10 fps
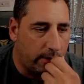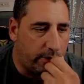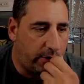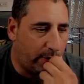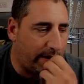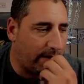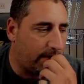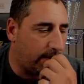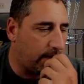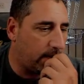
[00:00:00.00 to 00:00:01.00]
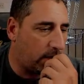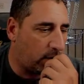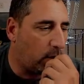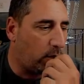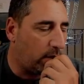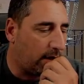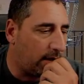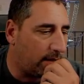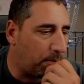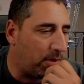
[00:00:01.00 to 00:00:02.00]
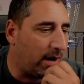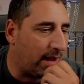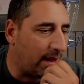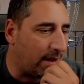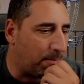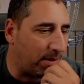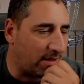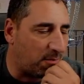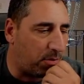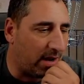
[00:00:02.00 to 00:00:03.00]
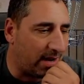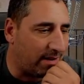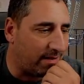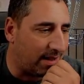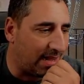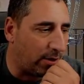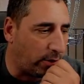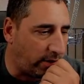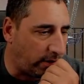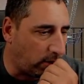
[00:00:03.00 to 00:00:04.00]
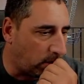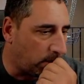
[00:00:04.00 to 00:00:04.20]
do it through the plugin. But this plugin doesn't allow you to.